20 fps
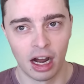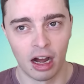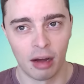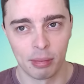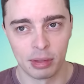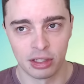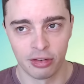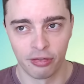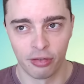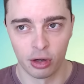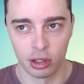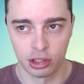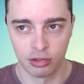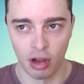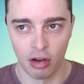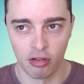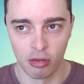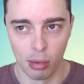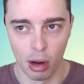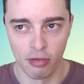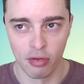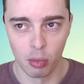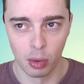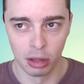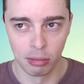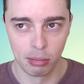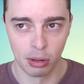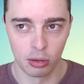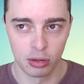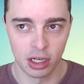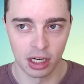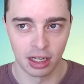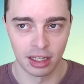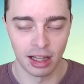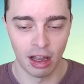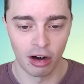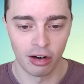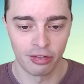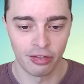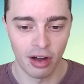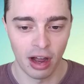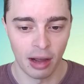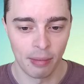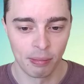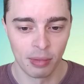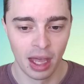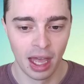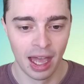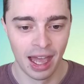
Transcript: It's a phosphate remover with built-in clarifier.